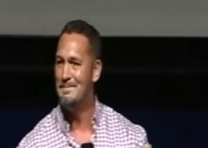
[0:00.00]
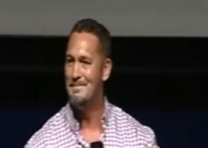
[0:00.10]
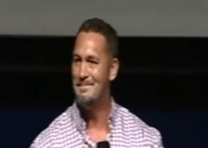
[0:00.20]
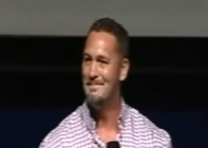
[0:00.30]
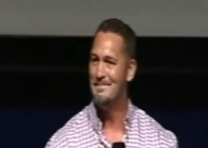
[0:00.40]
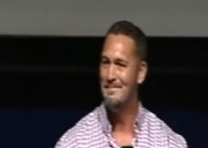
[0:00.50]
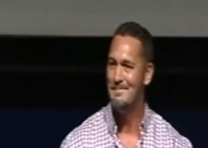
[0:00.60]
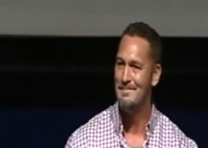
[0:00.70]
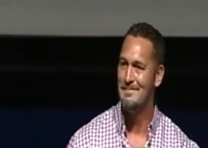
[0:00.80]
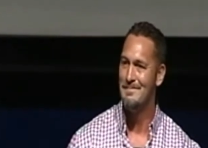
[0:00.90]

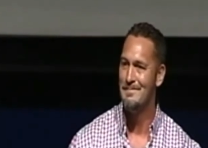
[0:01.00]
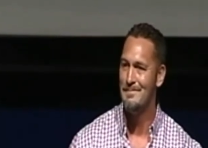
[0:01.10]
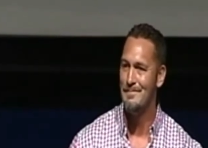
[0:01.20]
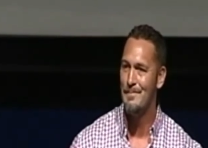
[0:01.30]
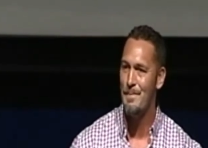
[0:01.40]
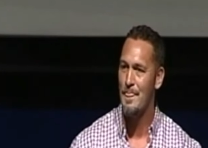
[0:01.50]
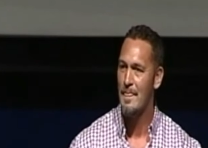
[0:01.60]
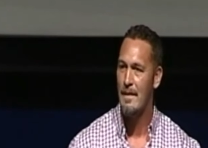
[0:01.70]
[no speech]